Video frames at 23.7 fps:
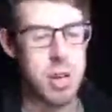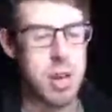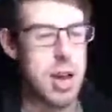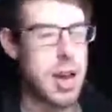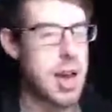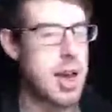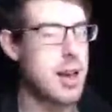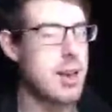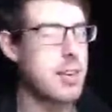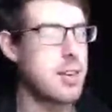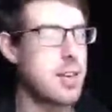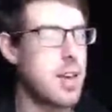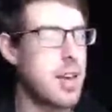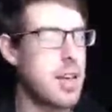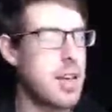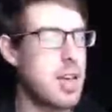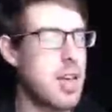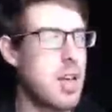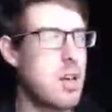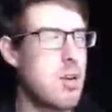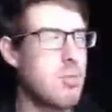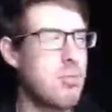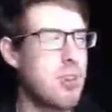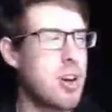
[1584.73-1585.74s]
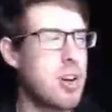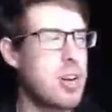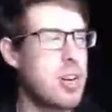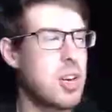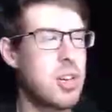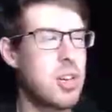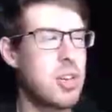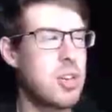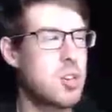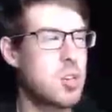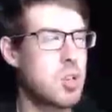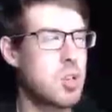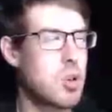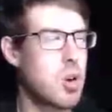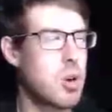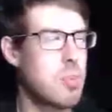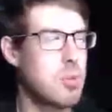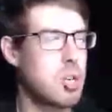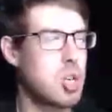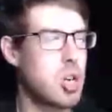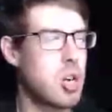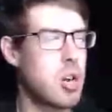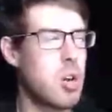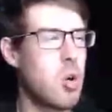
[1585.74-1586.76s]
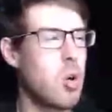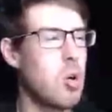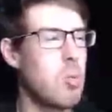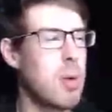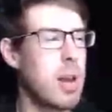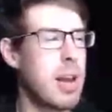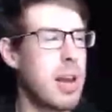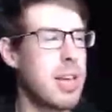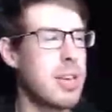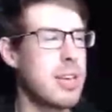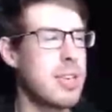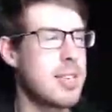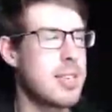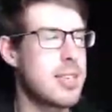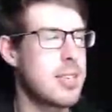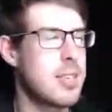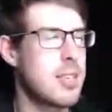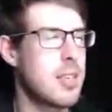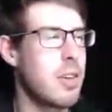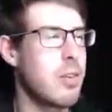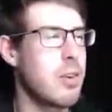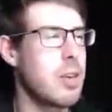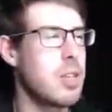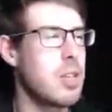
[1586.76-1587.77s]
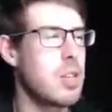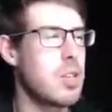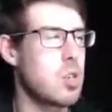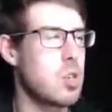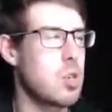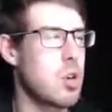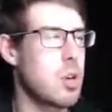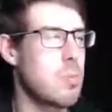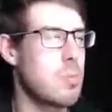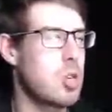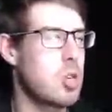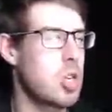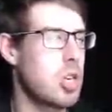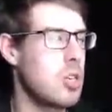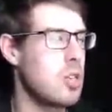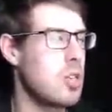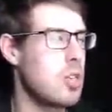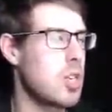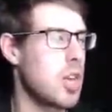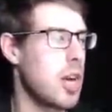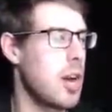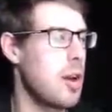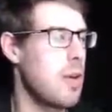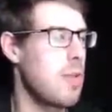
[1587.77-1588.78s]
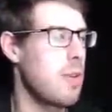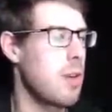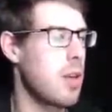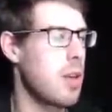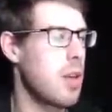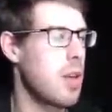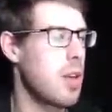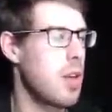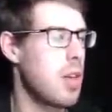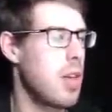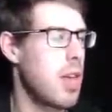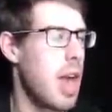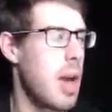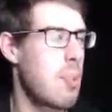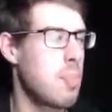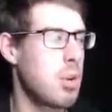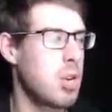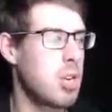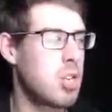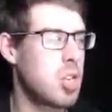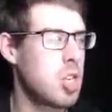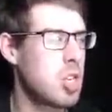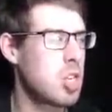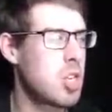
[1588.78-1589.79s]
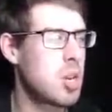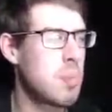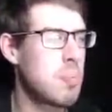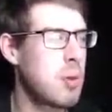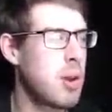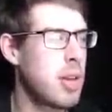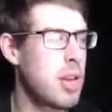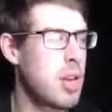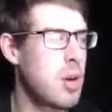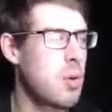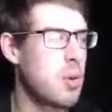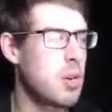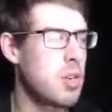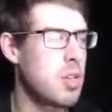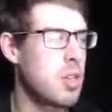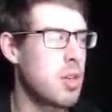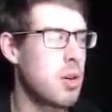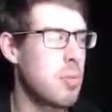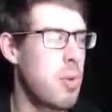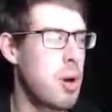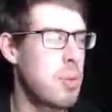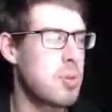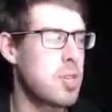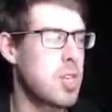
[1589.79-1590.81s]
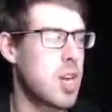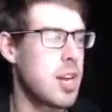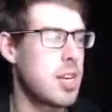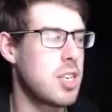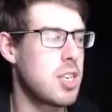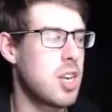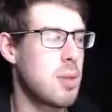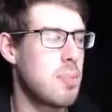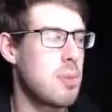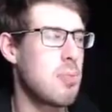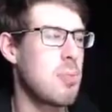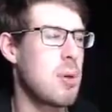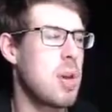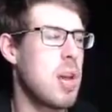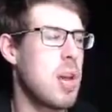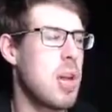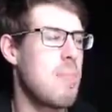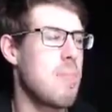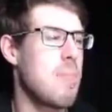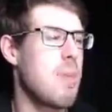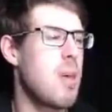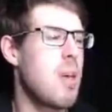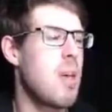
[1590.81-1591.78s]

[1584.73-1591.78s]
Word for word: And yeah, you'll find it in the description. All my links, they're in the description, so yeah, but just simply go onto the website, type in my name,